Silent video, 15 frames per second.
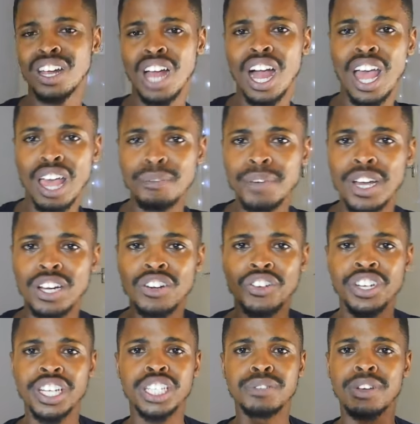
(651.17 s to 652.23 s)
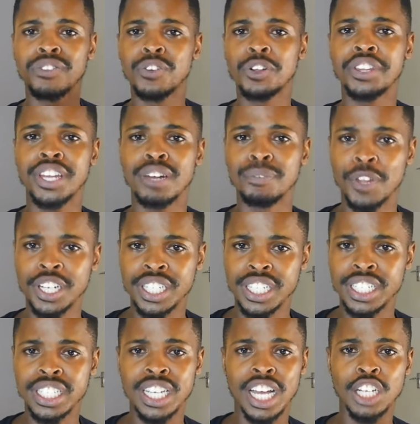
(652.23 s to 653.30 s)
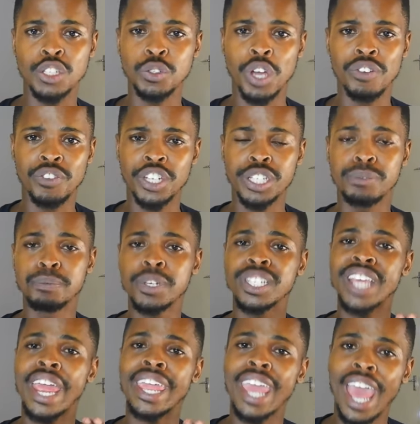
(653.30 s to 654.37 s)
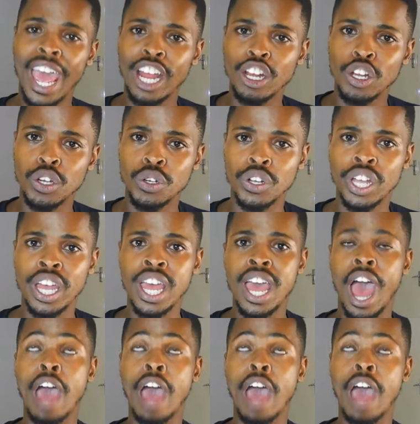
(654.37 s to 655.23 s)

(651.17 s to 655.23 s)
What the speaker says: I am hungry. It's my fault that I'm not eating. I do have recipes. I can cook.